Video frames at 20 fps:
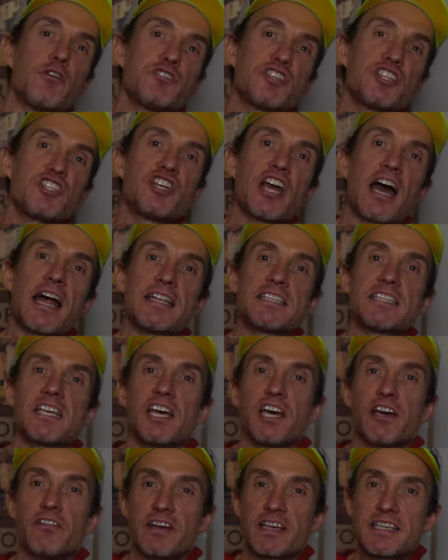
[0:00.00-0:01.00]
is a chance
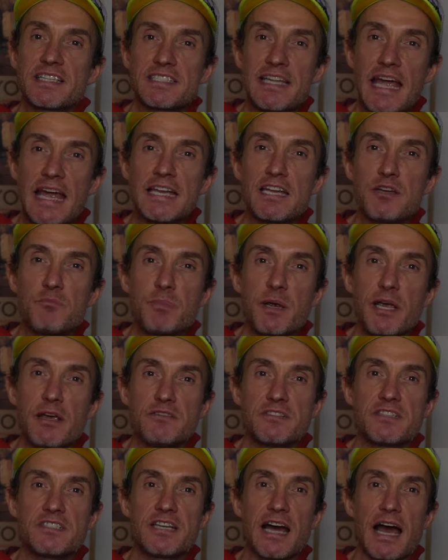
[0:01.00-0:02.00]
of extended
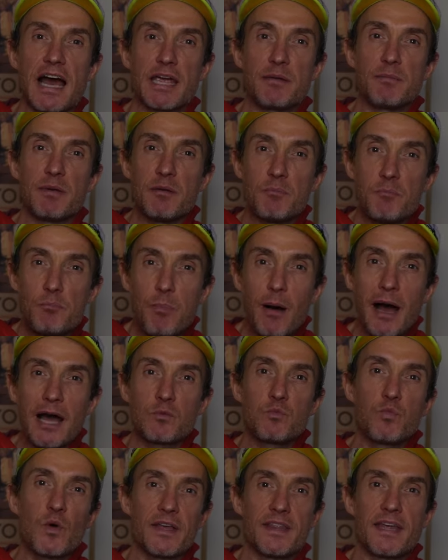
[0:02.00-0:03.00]
periods of time in
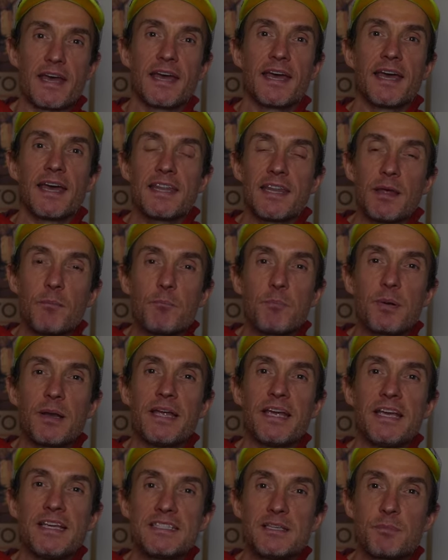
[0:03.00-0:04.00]
bad weather, then
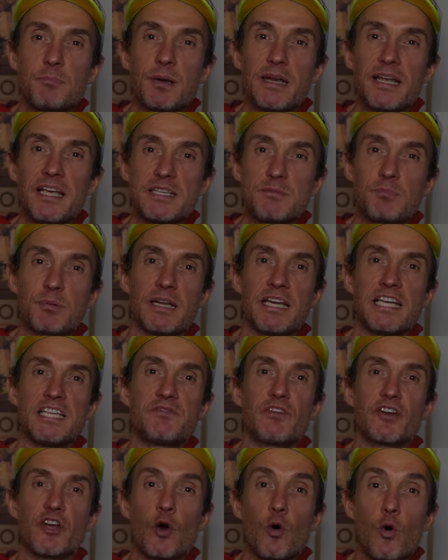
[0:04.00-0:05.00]
please, please, please,
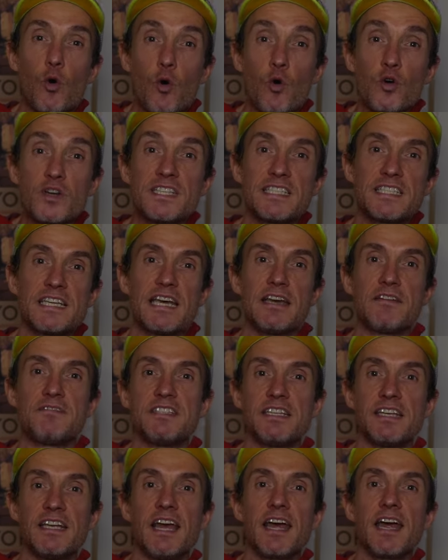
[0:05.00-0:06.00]
for your own
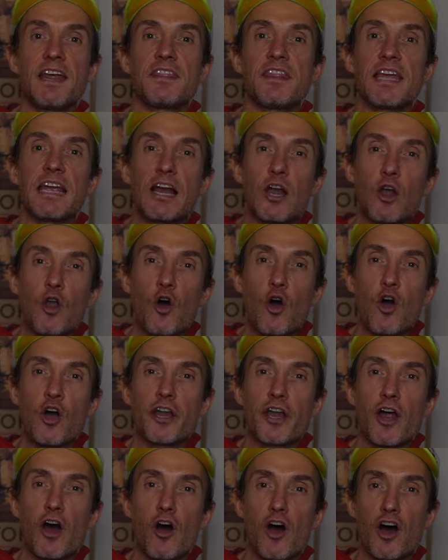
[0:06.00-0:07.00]
safety, think long
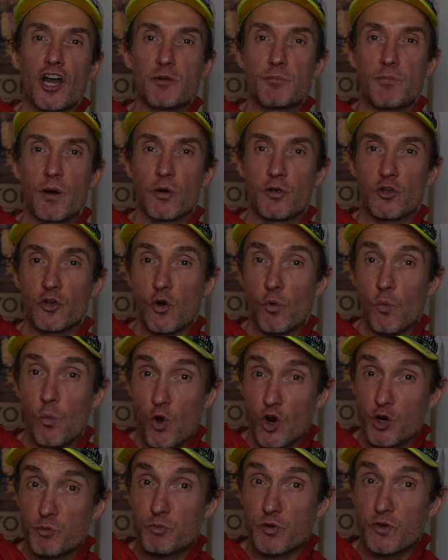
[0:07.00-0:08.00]
and hard about your
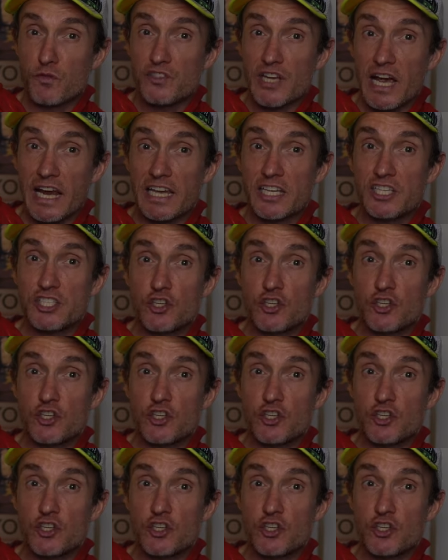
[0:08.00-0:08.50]
waterproof jacket